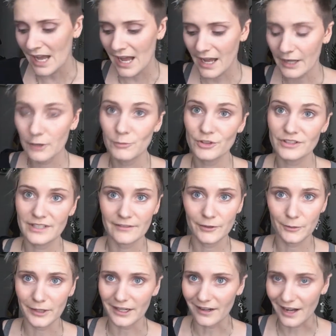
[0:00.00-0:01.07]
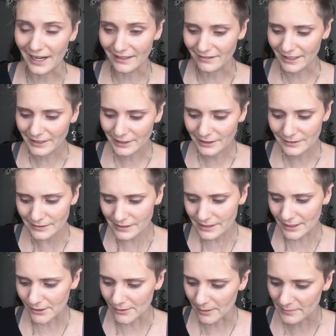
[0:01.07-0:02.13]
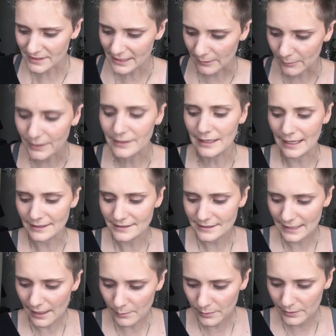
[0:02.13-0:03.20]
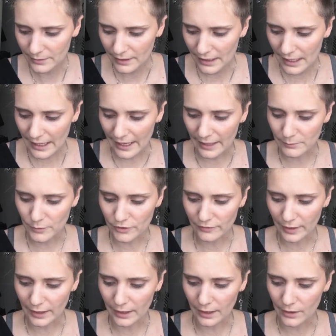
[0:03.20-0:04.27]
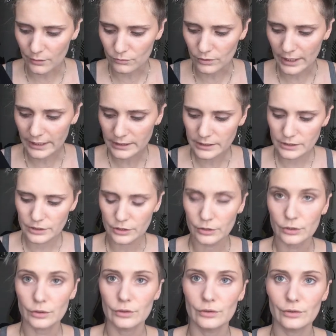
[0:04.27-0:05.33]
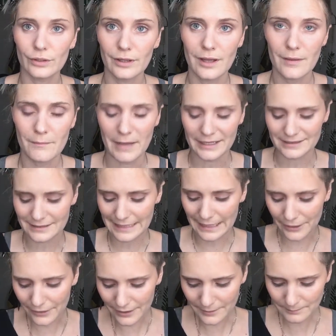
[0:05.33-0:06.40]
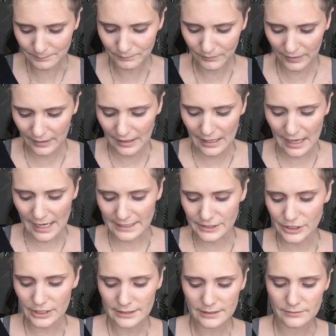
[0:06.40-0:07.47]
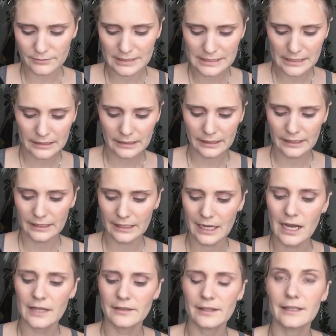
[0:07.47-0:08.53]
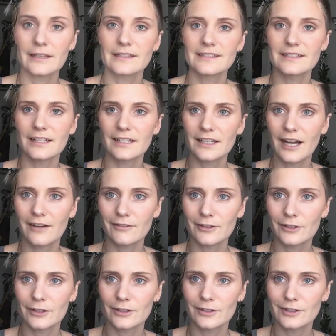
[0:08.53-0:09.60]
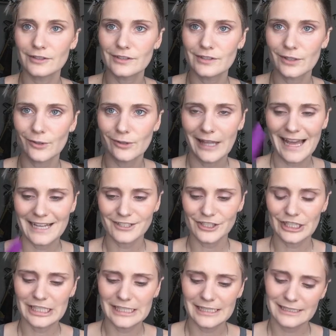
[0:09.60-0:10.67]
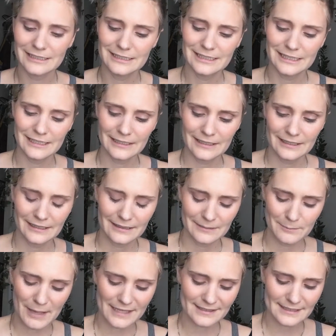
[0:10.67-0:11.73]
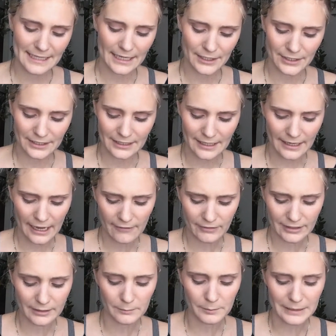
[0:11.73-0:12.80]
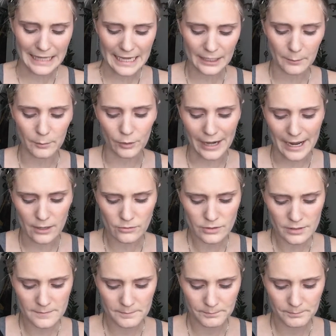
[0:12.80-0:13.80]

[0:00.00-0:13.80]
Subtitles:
I almost never wear eyeliner, so I'm skipping that step and moving right to mascara. I just recently got this CoverGirl So Lashy mascara. I have it in black brown.